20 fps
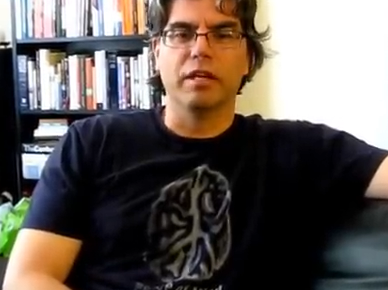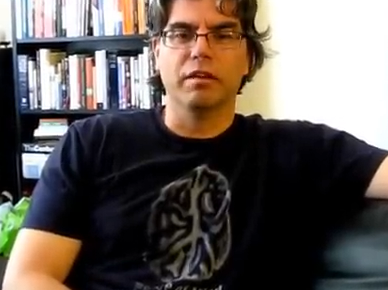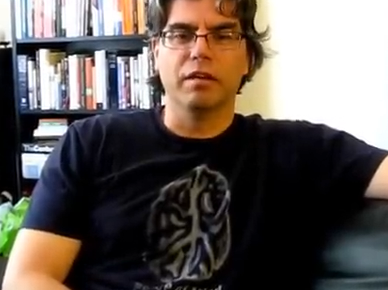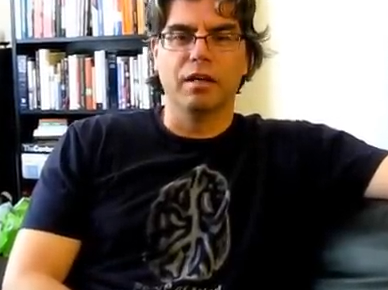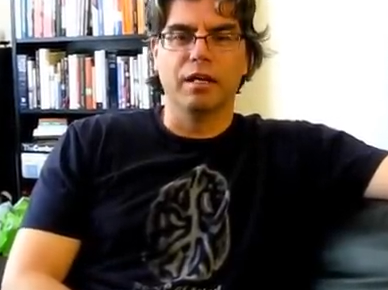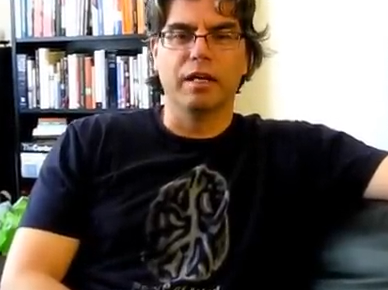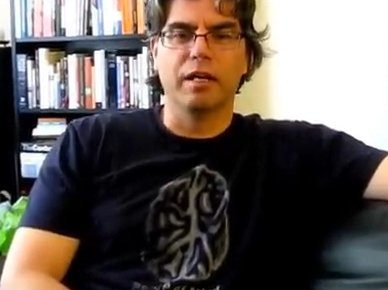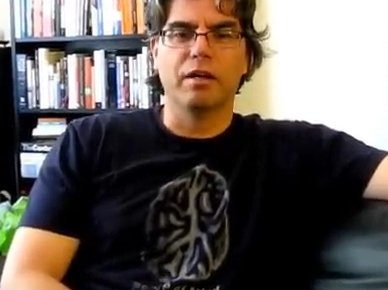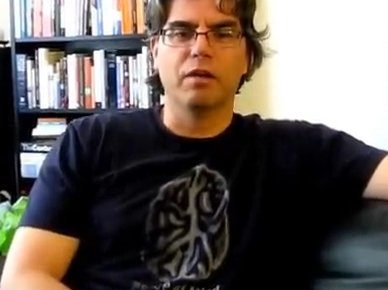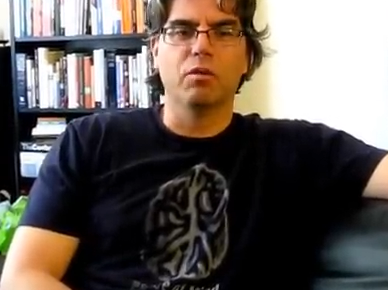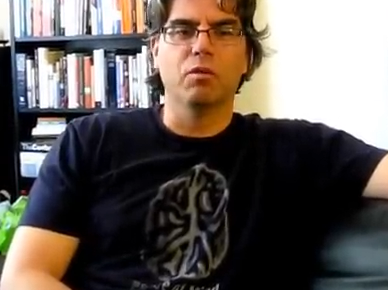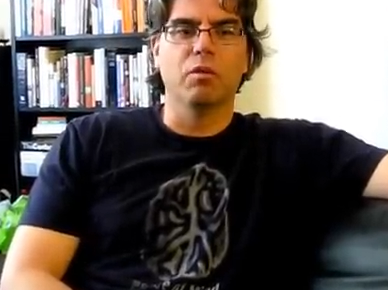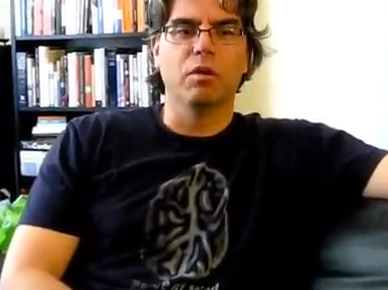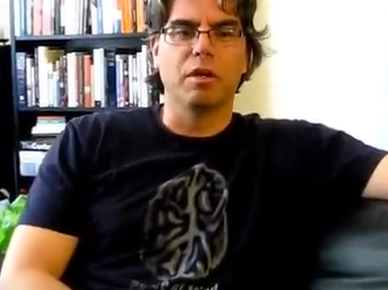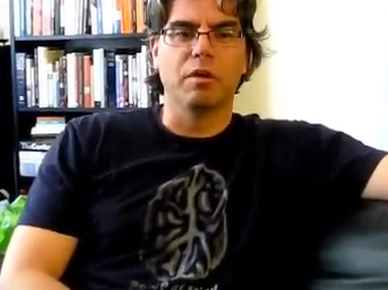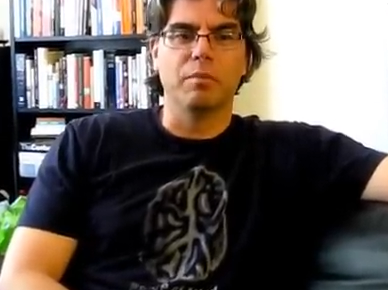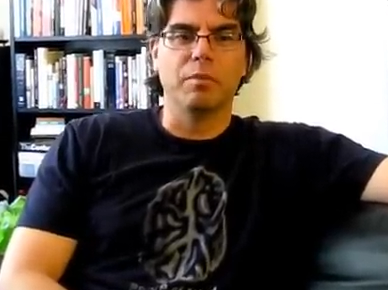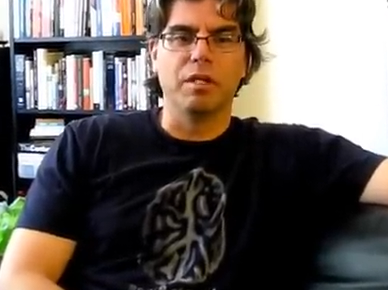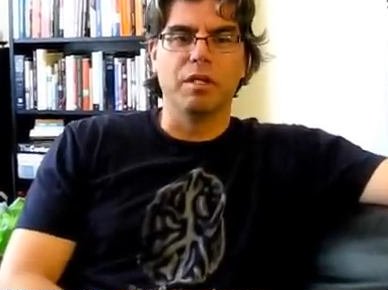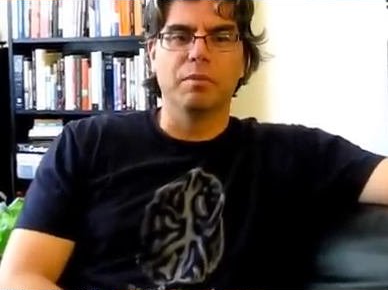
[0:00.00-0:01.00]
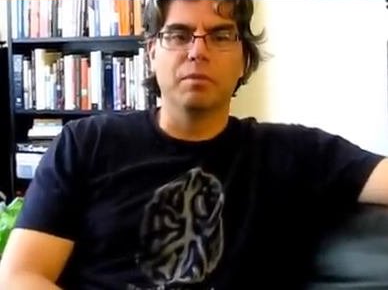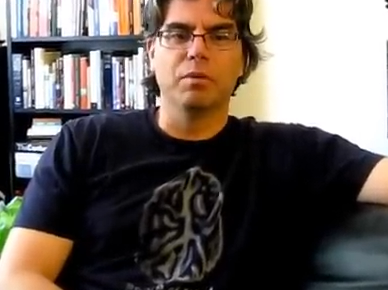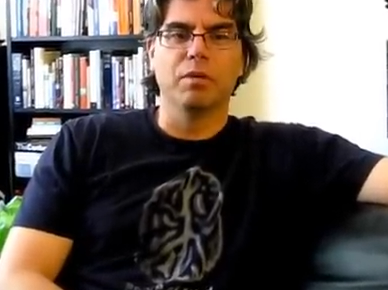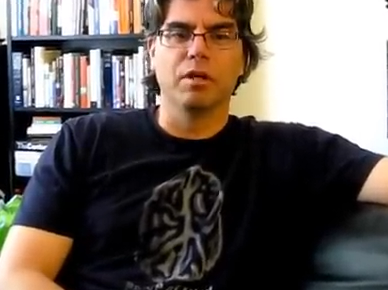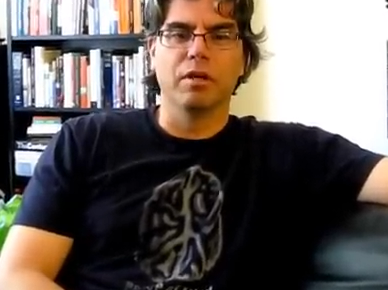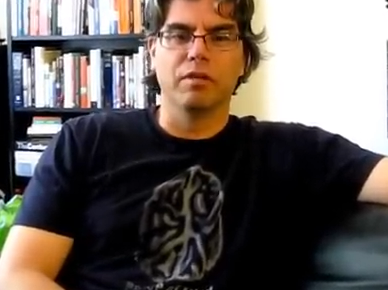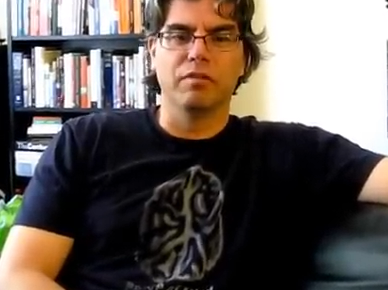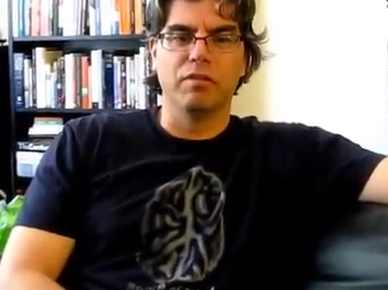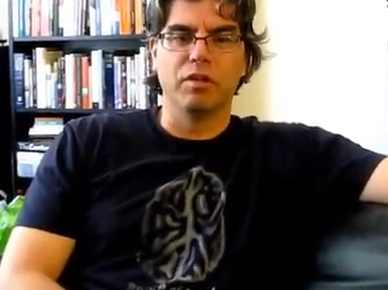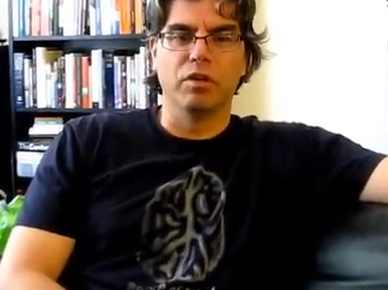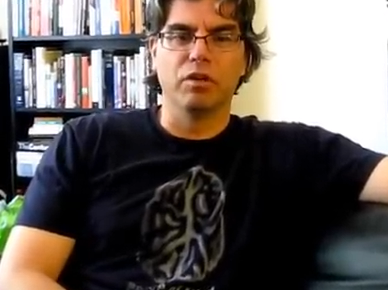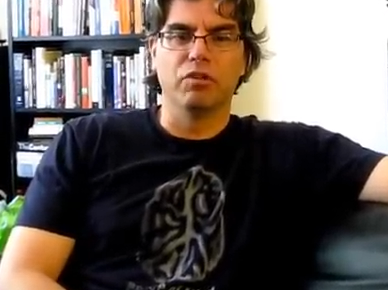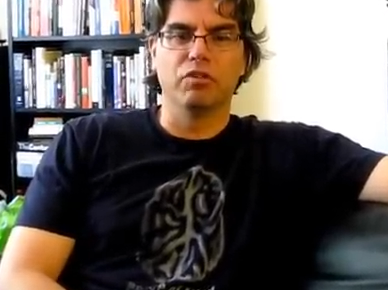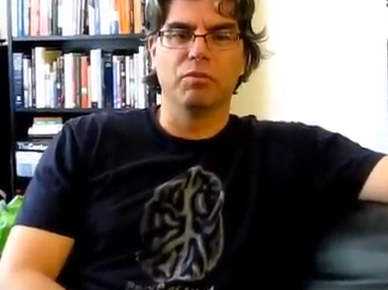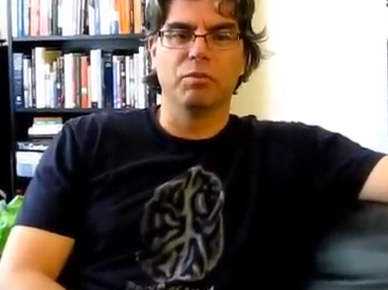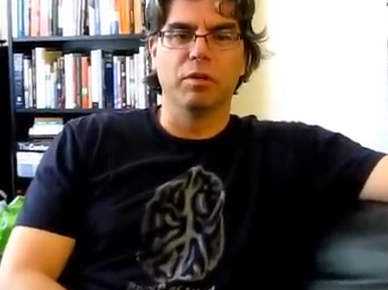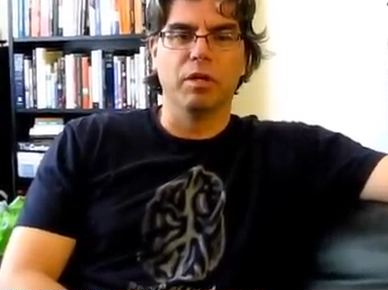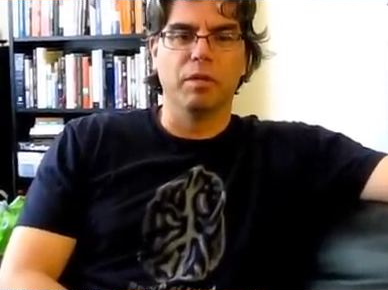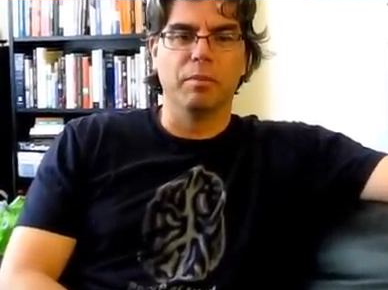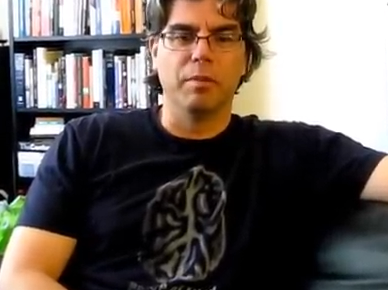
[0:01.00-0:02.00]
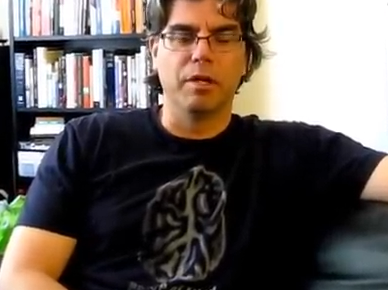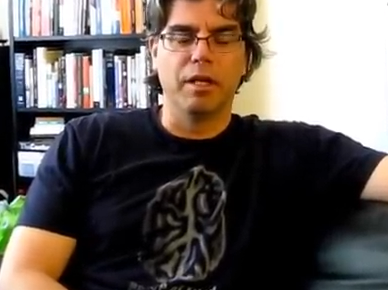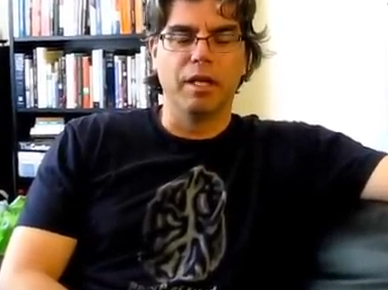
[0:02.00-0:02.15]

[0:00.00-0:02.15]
I don't want to be a part of your experiment.